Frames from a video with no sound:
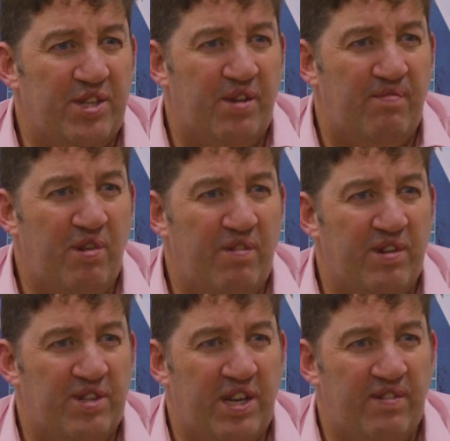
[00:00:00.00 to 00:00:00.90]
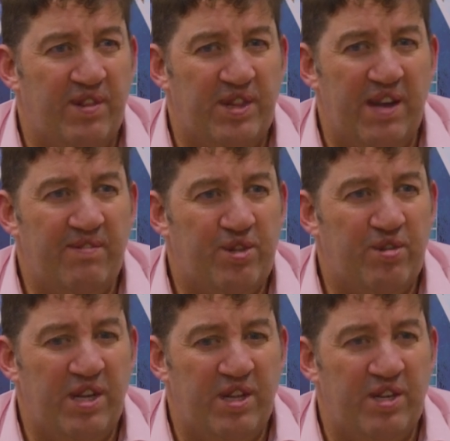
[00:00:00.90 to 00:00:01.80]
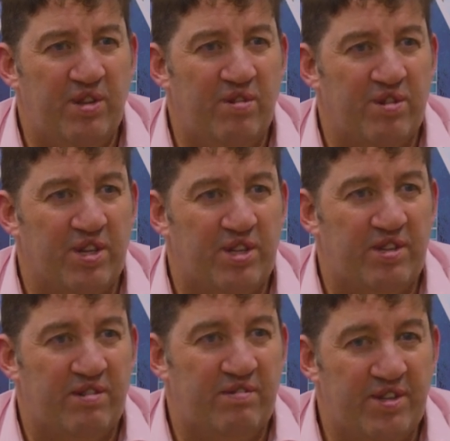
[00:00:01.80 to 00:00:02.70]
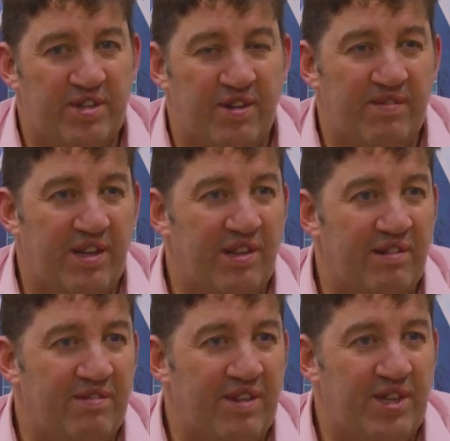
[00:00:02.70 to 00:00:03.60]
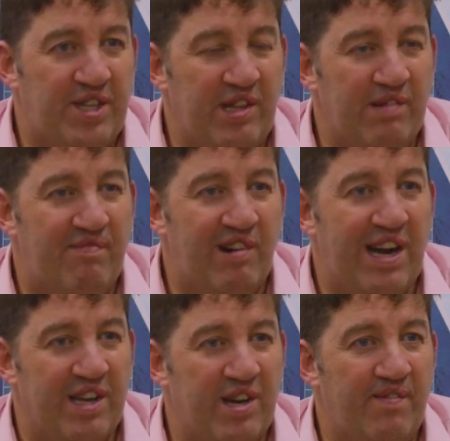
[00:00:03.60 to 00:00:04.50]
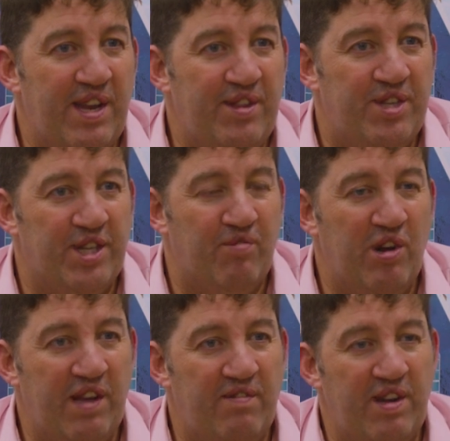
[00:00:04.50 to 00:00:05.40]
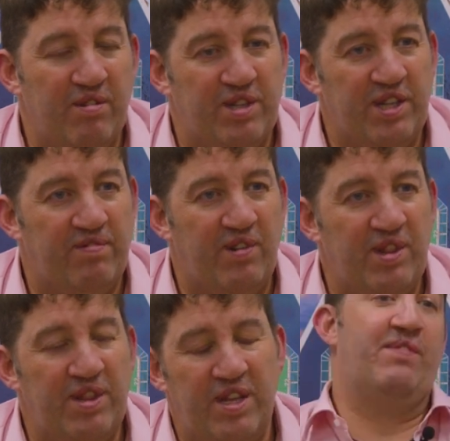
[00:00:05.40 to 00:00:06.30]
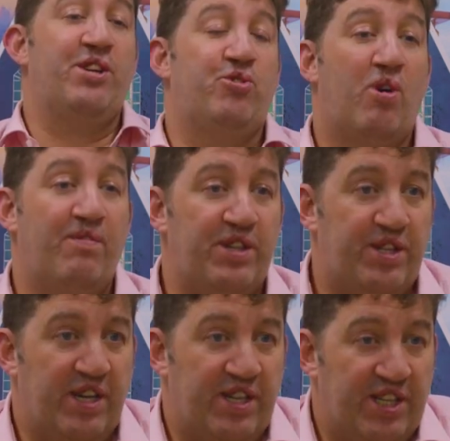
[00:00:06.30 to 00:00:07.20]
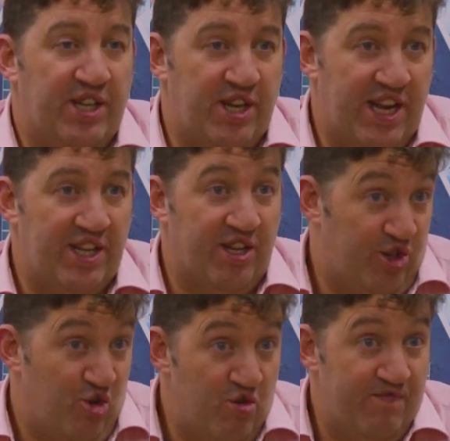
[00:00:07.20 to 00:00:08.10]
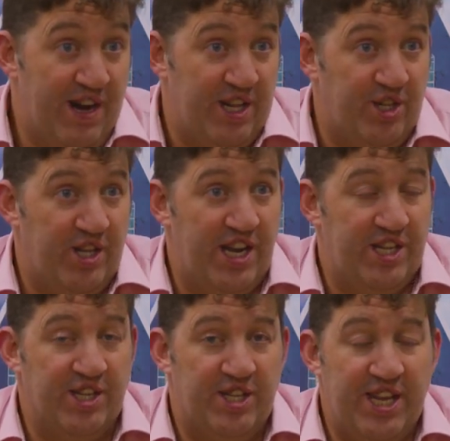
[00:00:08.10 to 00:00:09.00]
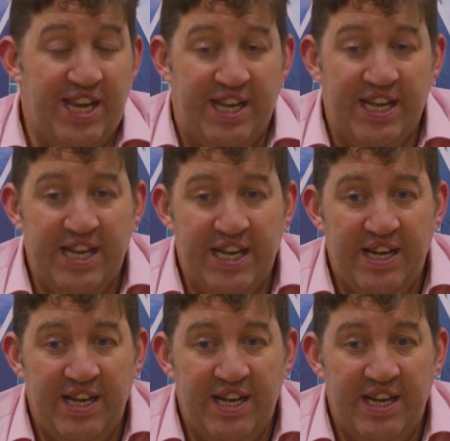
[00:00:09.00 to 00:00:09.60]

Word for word: to prove yourself and demonstrate that you're not just some little entitled brat coming in to spoil everybody else's fun. My job is as a director, as a group managing director today,